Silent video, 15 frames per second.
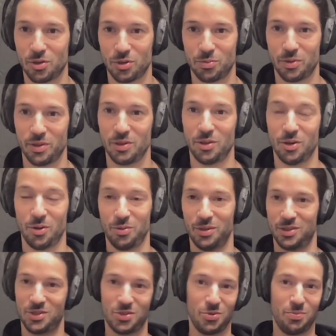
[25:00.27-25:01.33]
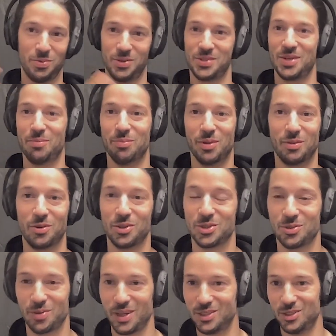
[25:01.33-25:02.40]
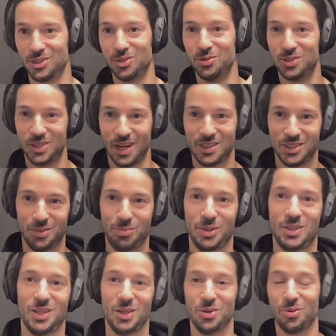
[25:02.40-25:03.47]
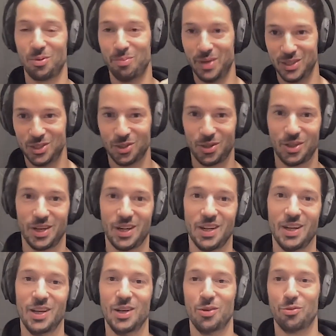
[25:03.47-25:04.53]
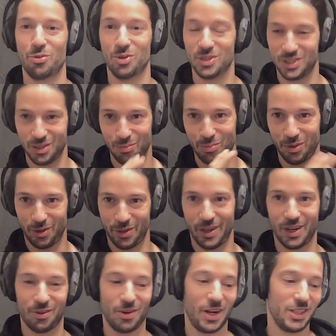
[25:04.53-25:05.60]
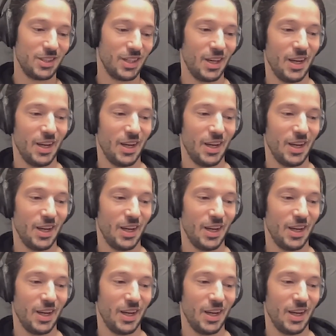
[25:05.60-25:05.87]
with the super simple version, right? Just use ChatGPT or Midjourney for a simple thing, right?